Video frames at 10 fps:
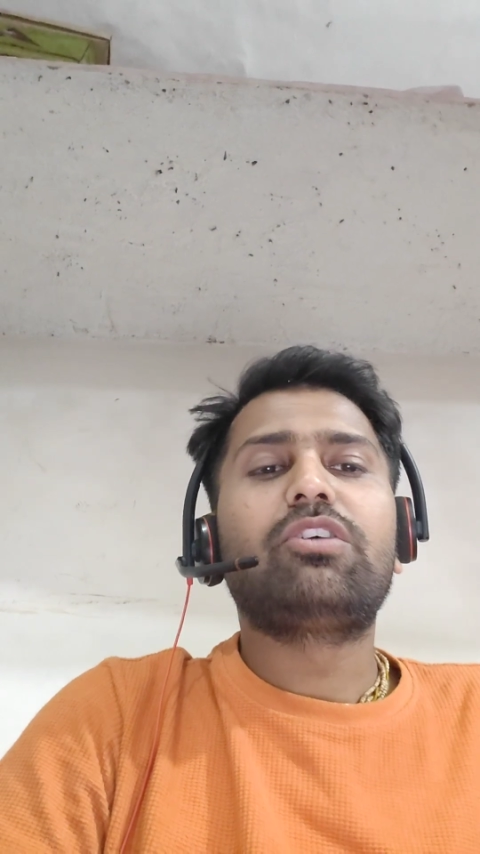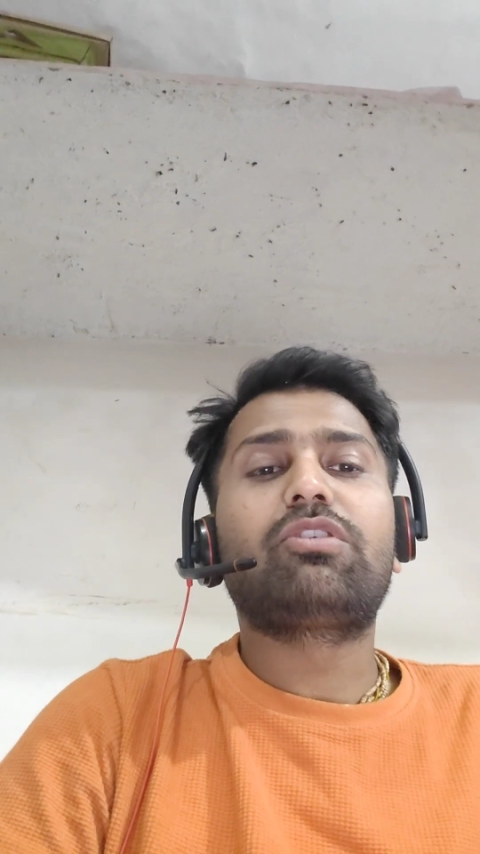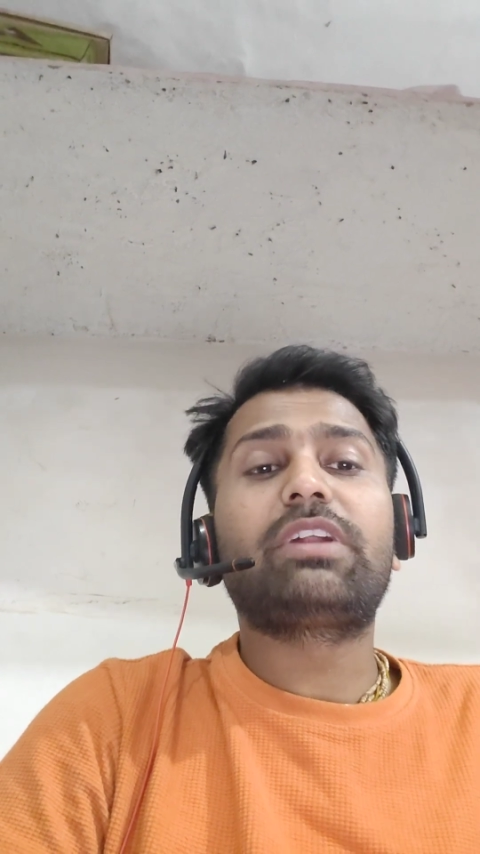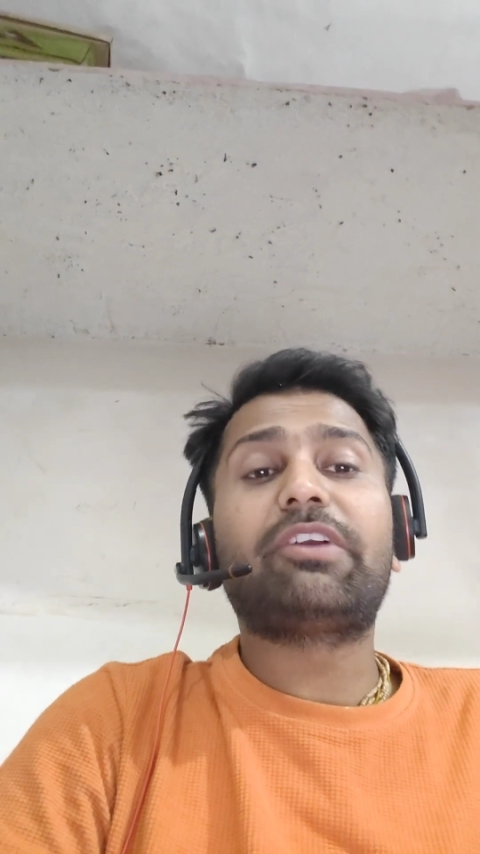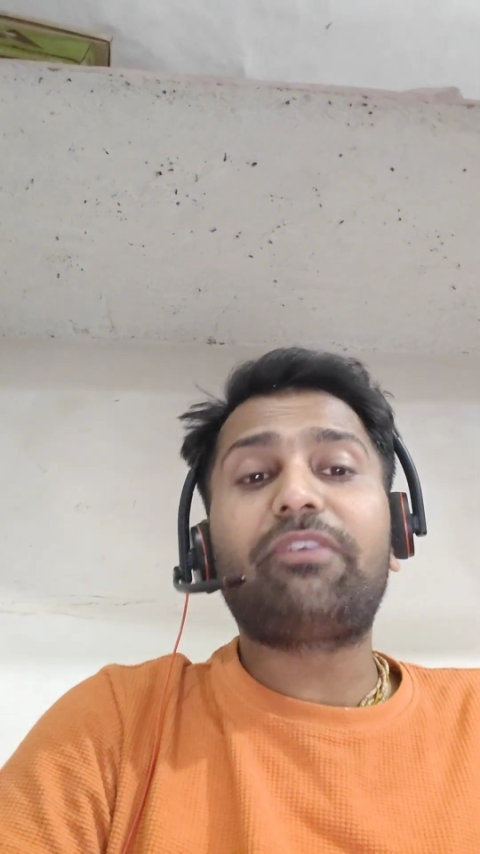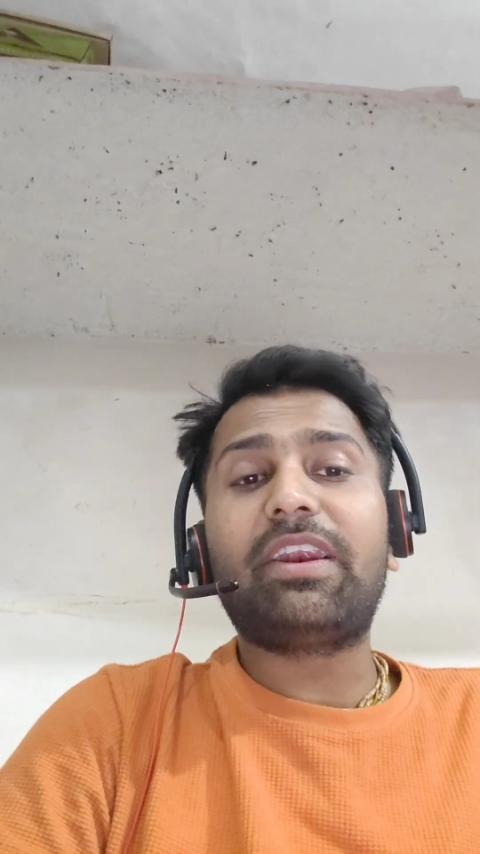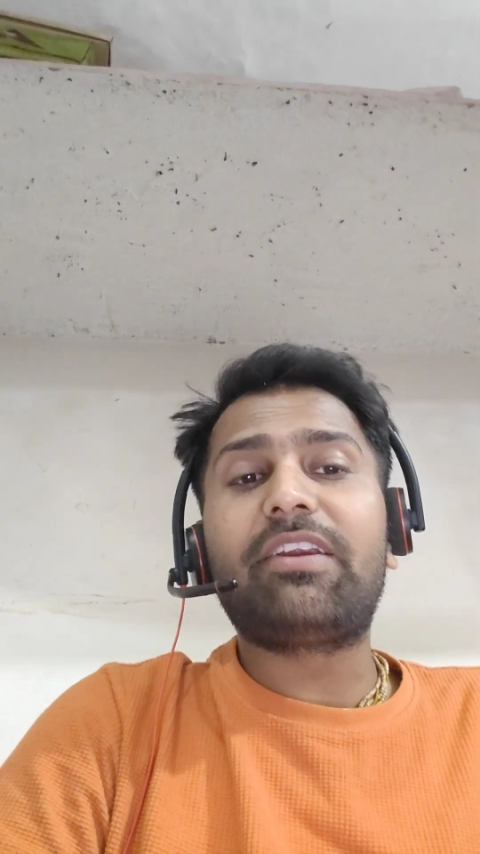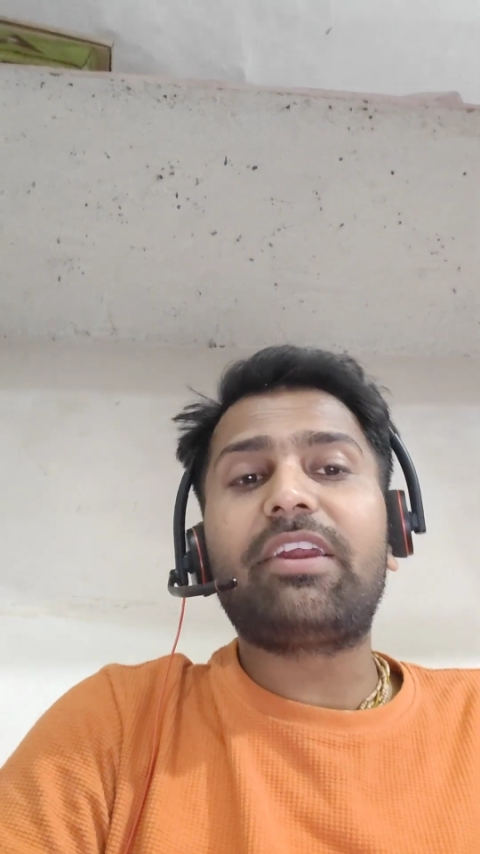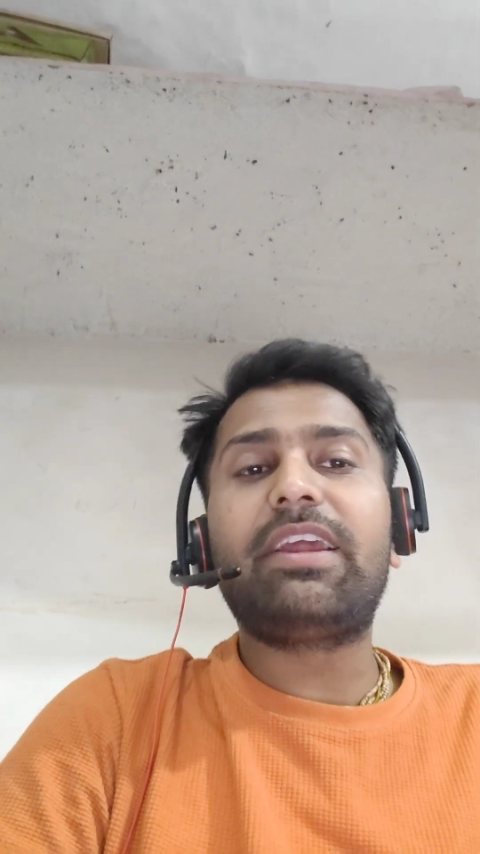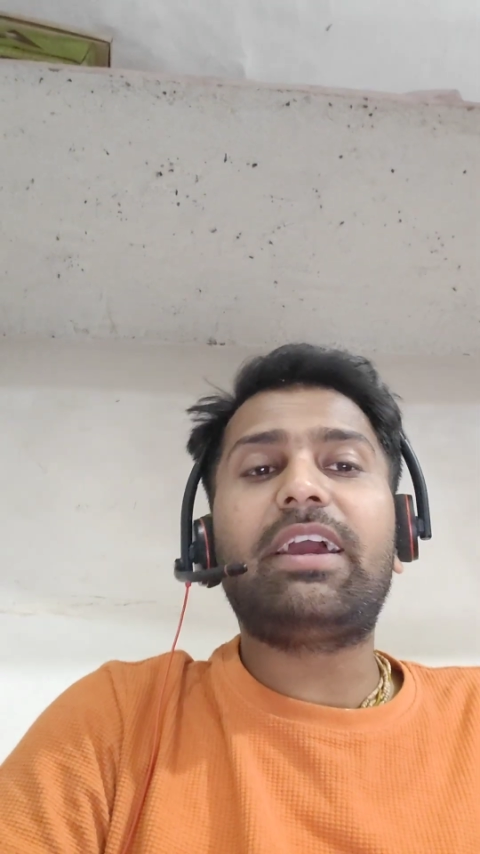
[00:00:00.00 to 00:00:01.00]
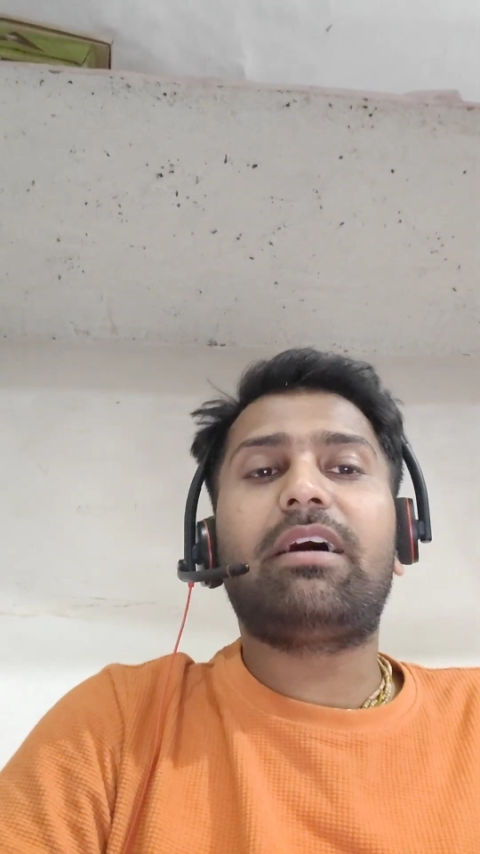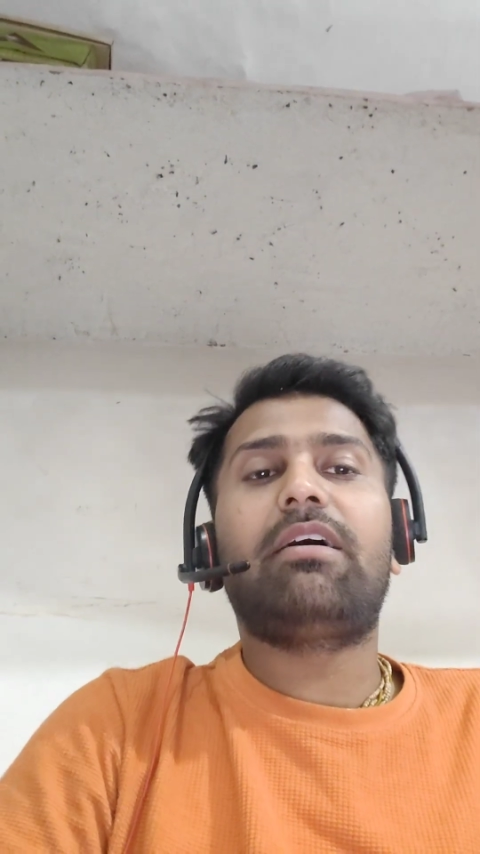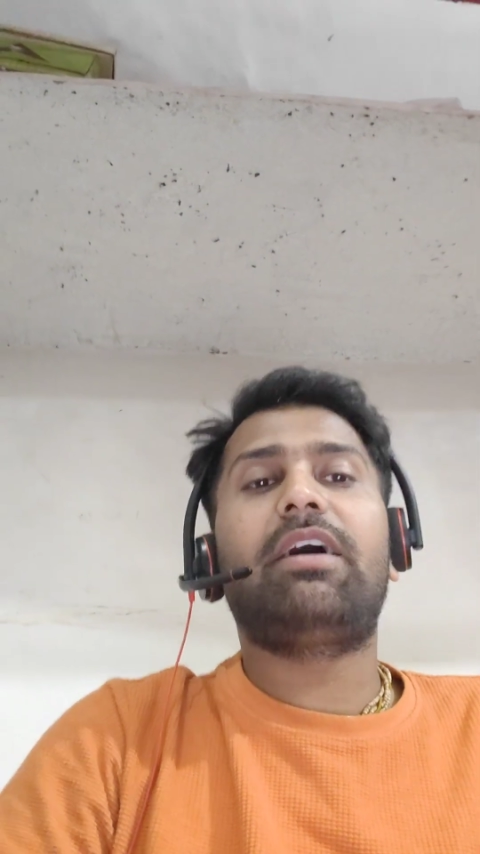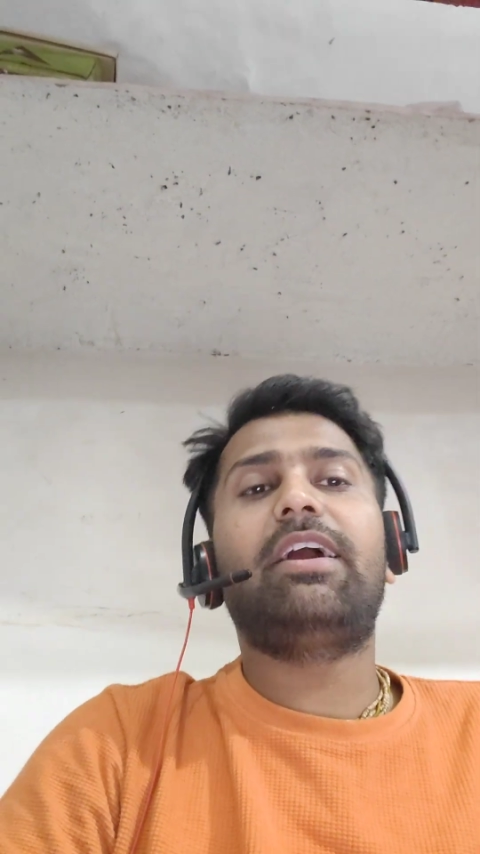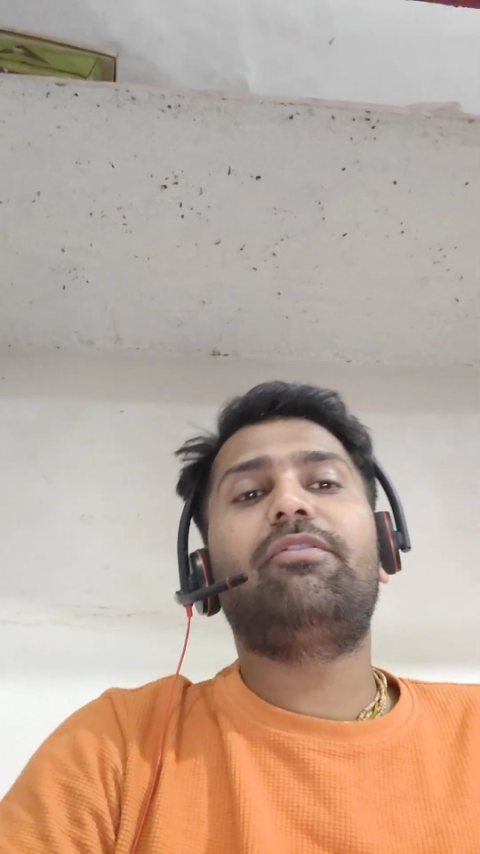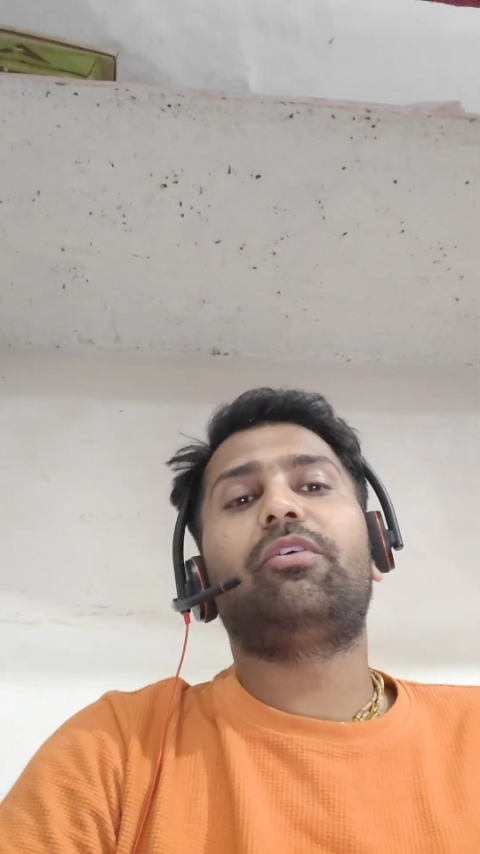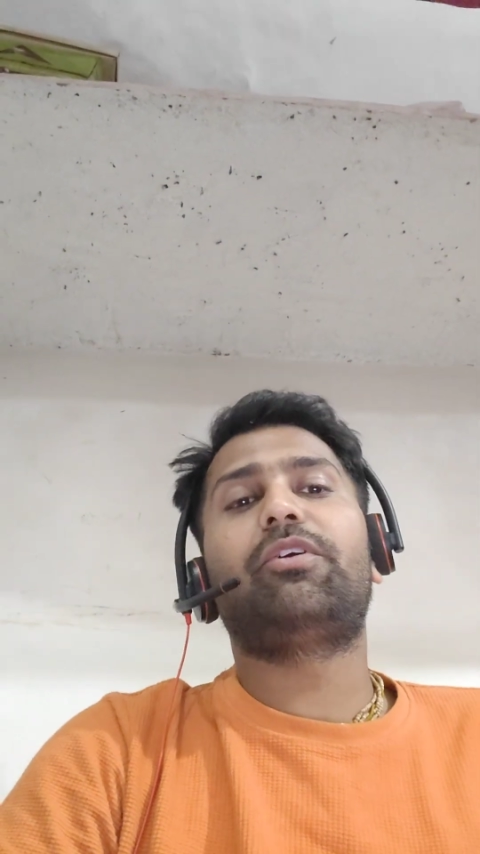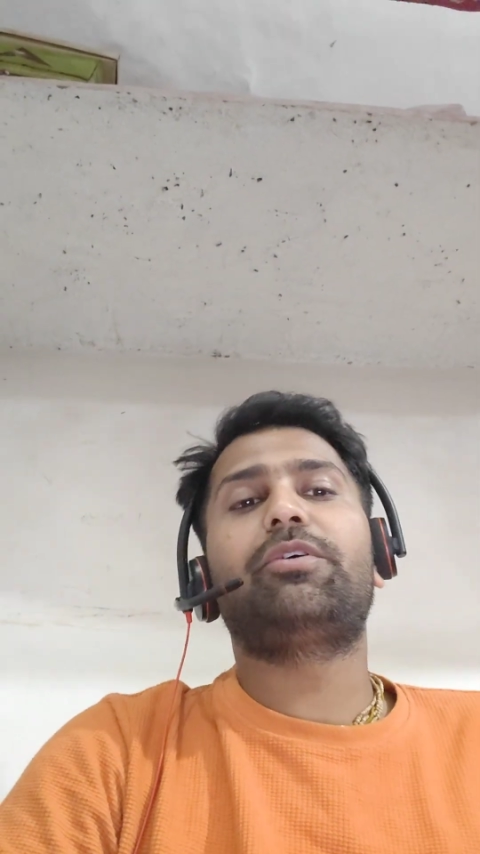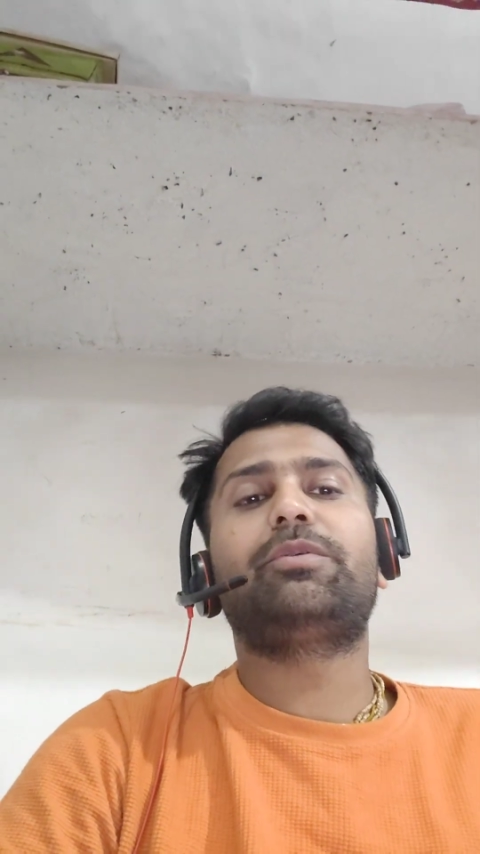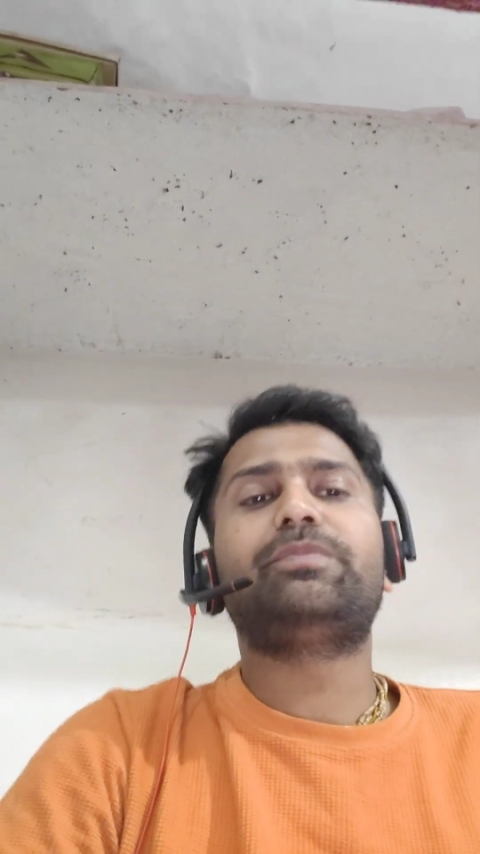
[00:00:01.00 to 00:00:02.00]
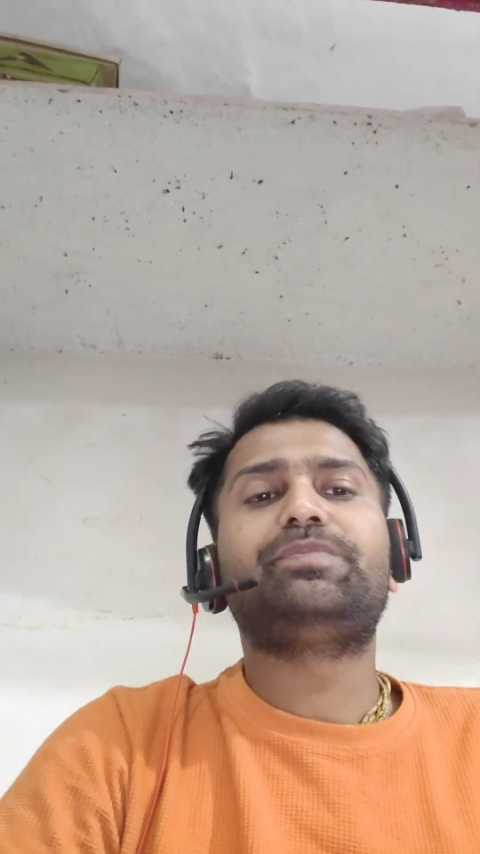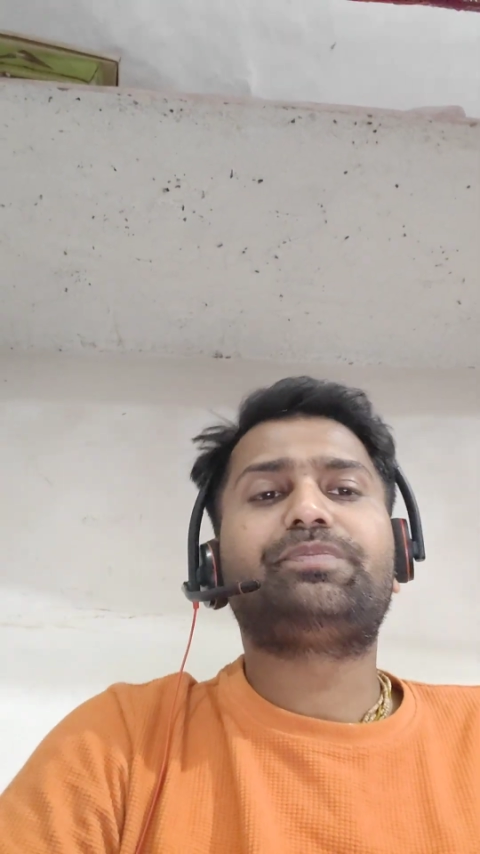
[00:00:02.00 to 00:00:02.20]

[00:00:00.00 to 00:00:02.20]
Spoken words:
So that will really help for you.